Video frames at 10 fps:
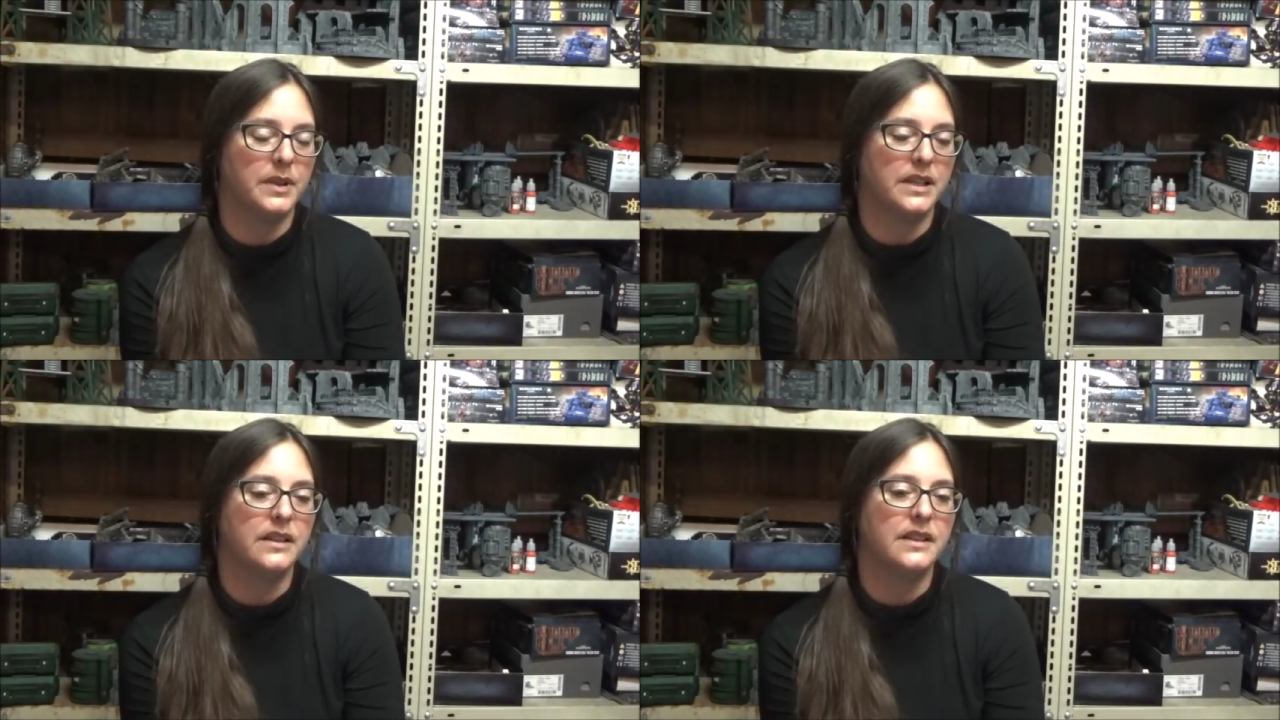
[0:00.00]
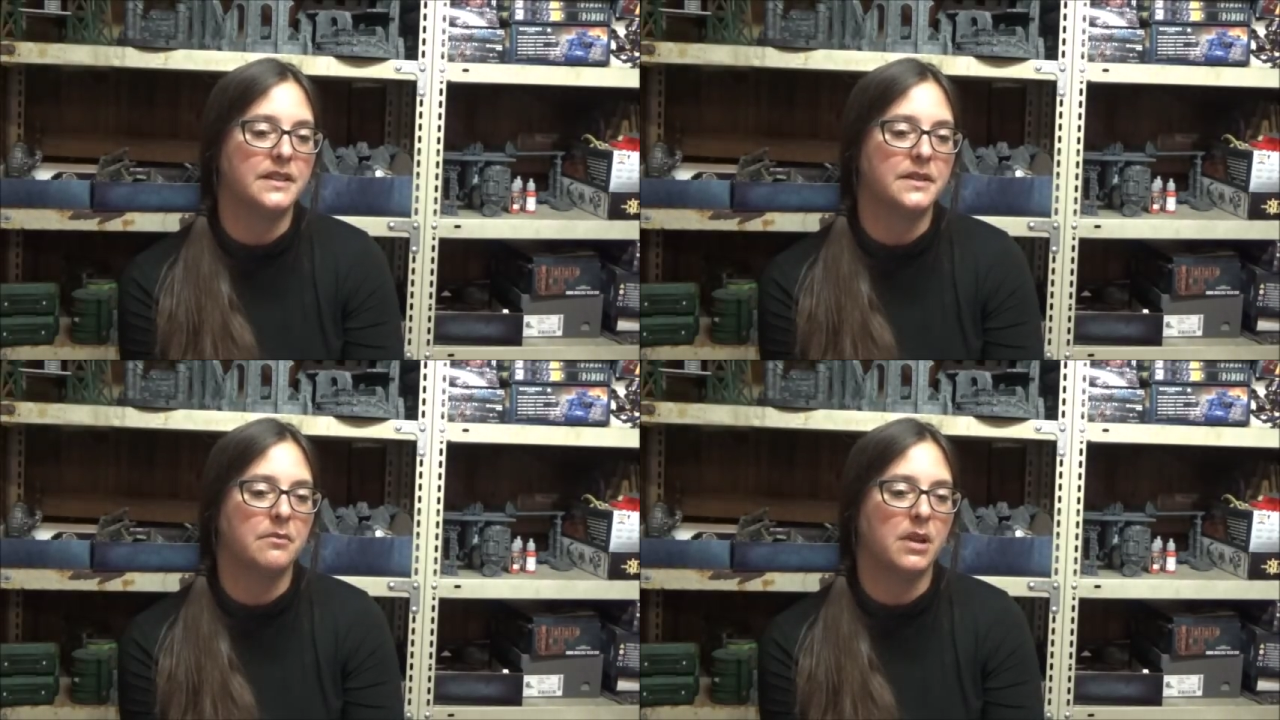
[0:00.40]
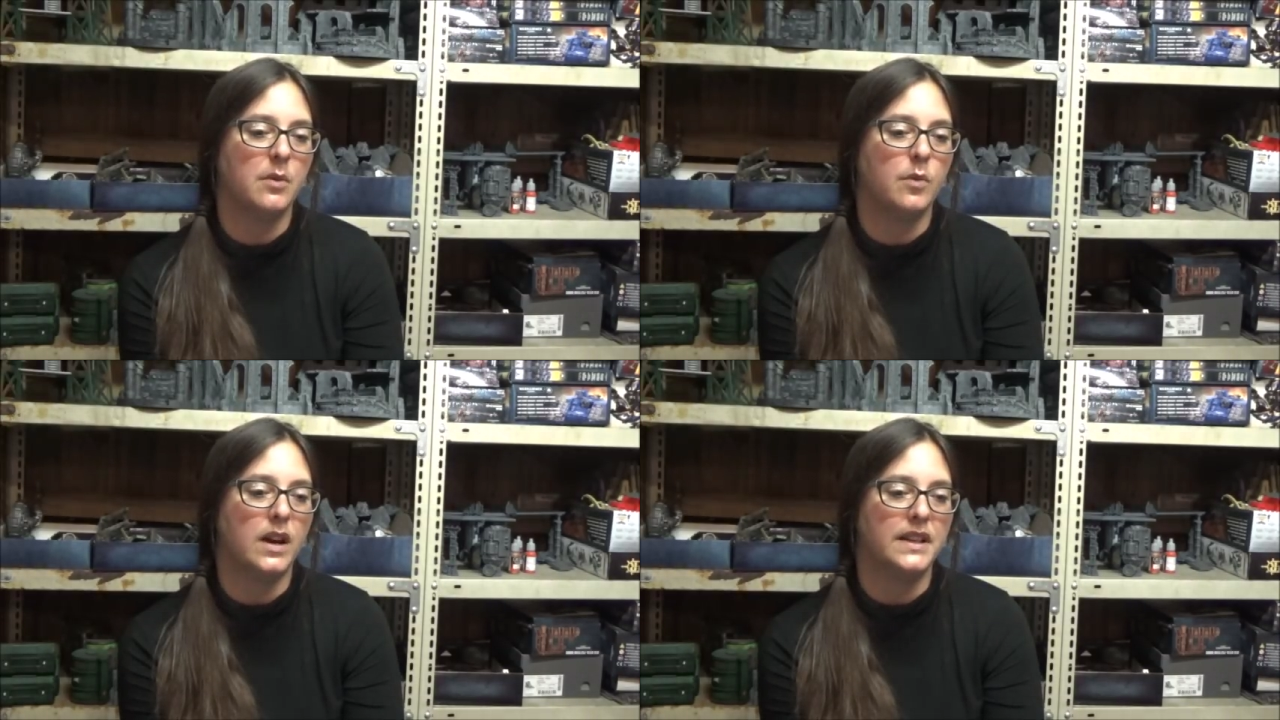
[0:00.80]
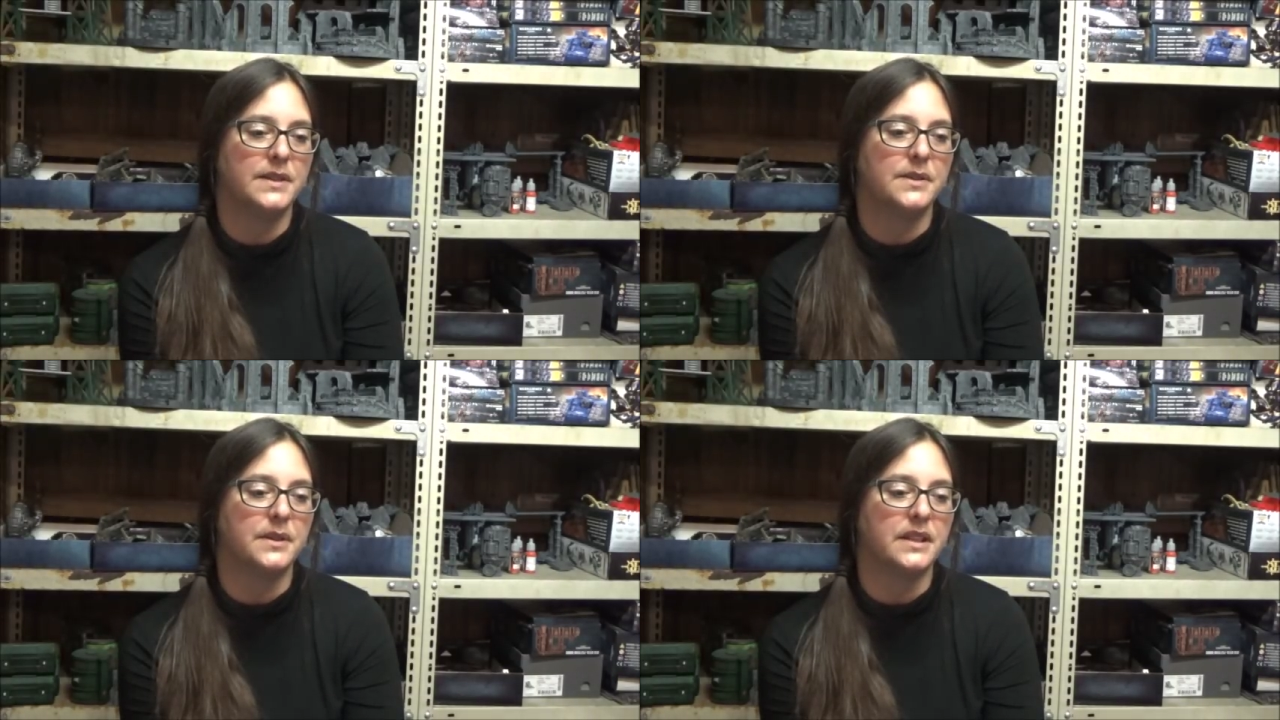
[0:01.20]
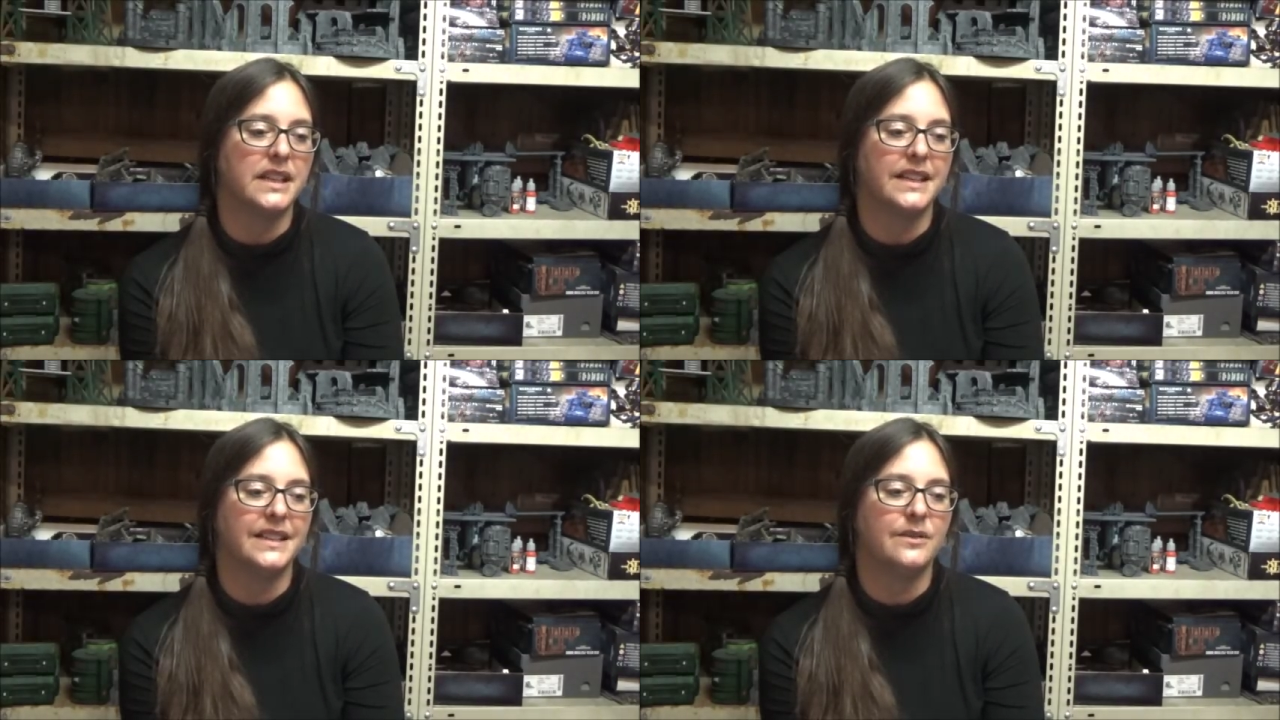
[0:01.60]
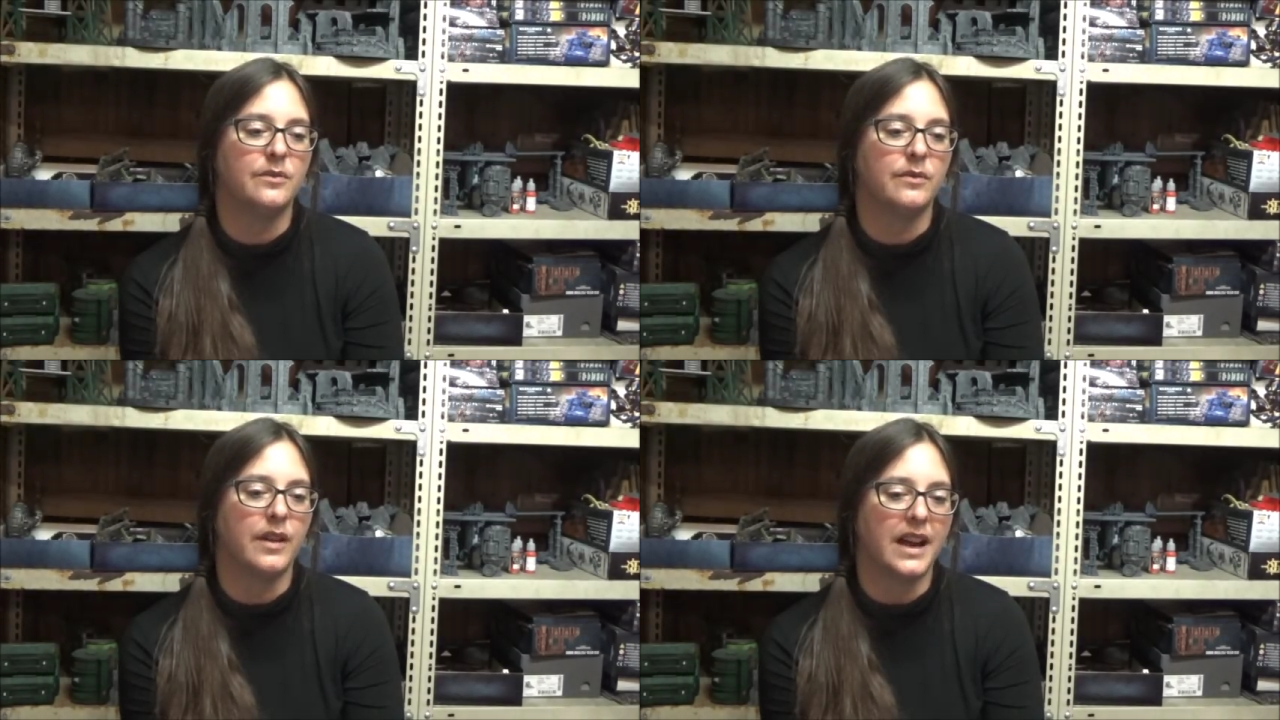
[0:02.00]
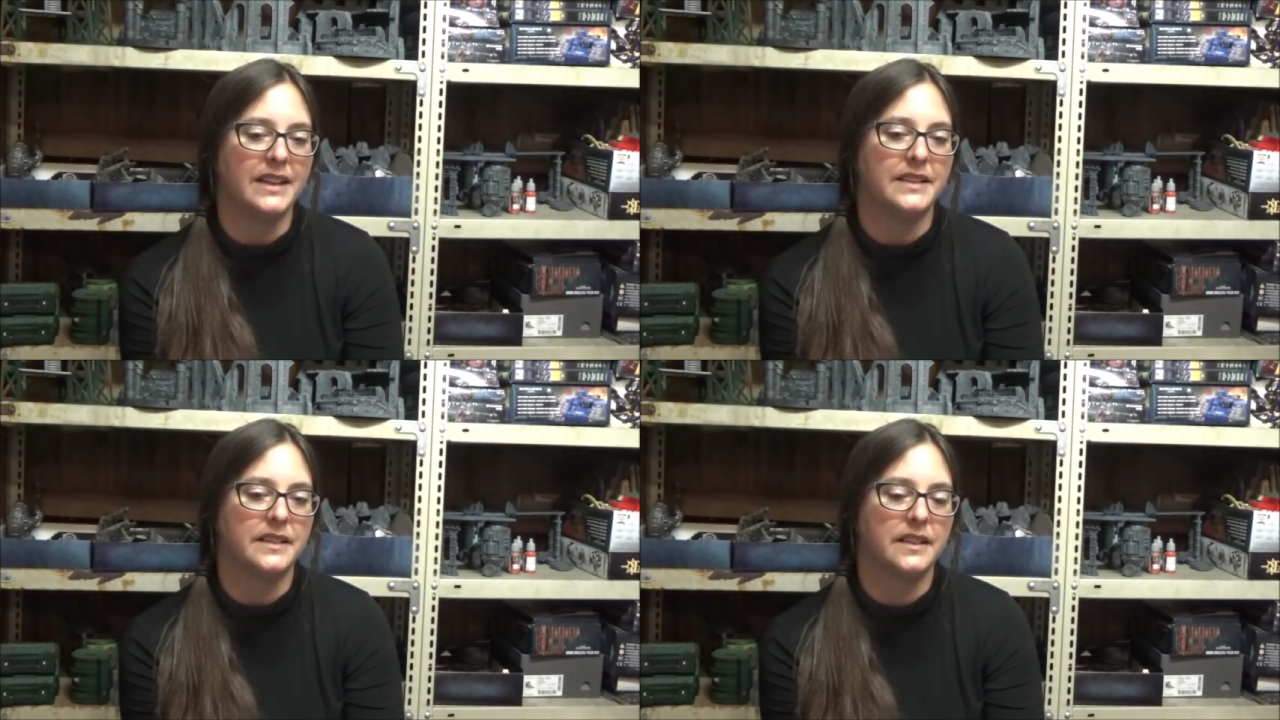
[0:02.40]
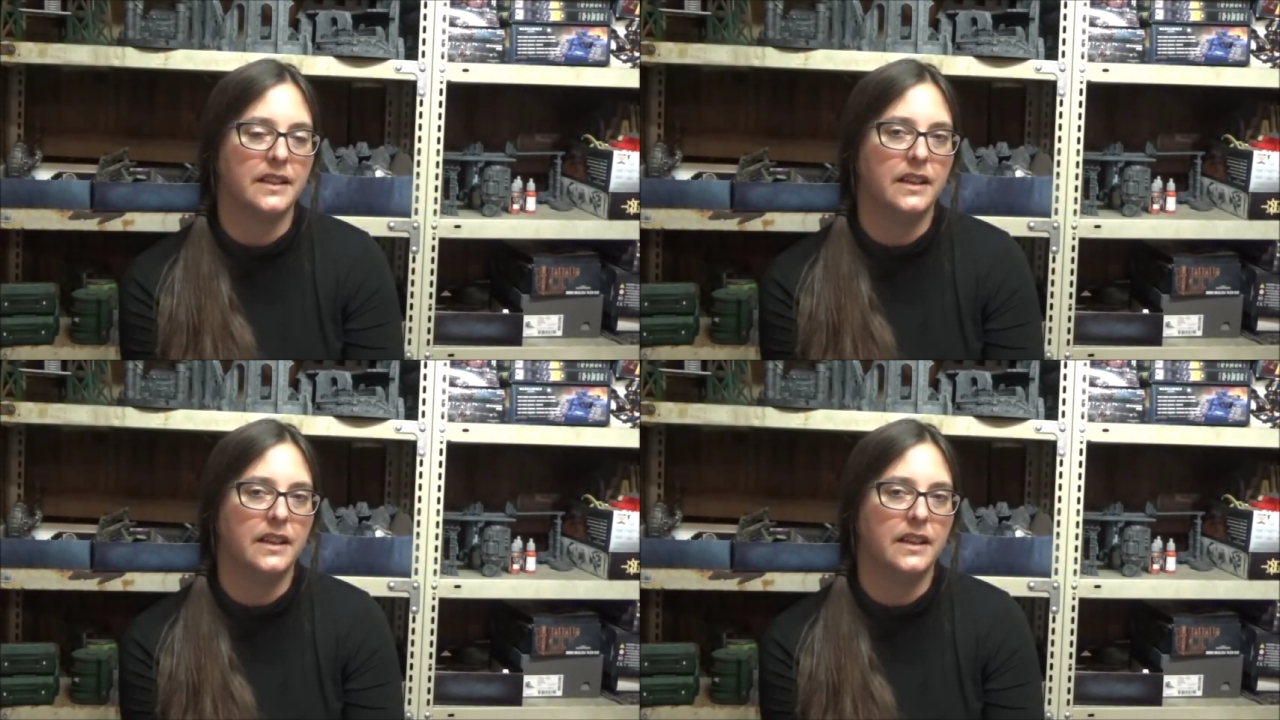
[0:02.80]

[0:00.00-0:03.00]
because we want to get it right.